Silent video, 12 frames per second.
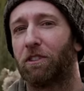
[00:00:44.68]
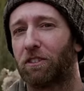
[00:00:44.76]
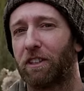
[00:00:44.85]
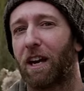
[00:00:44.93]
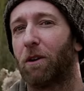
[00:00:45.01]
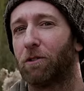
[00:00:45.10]
to
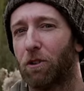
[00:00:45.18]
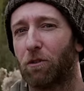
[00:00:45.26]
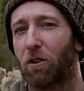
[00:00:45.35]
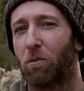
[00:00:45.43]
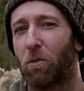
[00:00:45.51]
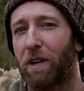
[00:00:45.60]
see how you
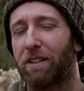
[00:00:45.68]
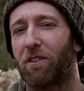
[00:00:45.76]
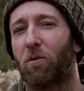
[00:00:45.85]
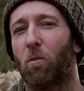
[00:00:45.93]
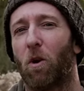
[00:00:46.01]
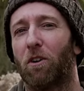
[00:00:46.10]
can win
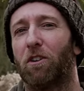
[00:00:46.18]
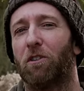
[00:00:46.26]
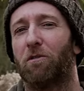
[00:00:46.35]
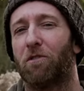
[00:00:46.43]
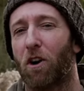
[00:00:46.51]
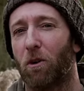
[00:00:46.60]
one
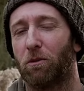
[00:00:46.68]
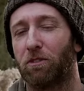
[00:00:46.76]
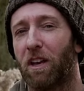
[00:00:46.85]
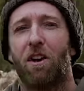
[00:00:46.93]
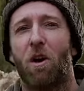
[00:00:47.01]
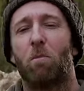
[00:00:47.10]
of
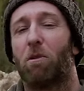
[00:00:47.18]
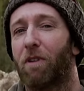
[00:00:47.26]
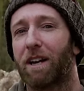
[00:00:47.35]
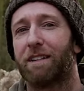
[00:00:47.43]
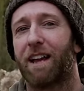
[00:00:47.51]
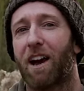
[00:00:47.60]
those. But
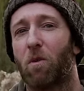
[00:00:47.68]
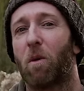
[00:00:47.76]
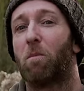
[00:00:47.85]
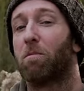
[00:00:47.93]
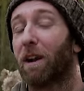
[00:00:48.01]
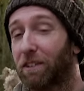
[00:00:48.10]
right now,
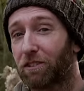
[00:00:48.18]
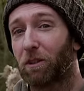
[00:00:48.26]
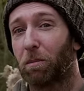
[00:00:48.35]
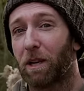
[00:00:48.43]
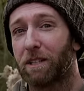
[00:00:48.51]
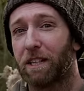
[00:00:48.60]
Brad's going to
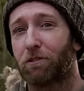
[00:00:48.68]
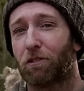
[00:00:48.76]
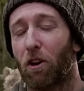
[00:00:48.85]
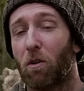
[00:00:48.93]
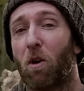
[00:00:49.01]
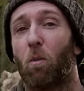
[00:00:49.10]
play the
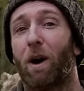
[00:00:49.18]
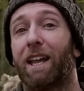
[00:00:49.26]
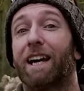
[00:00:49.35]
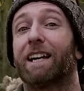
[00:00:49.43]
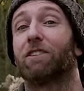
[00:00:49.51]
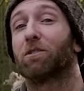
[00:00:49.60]
intro while
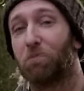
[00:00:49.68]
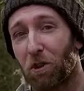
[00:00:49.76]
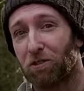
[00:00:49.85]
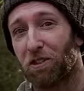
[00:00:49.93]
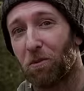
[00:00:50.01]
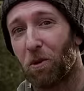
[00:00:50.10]
I get some
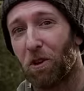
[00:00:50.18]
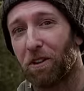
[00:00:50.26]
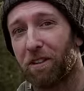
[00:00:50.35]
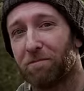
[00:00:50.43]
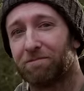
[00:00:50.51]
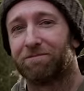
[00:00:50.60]
rods in the water.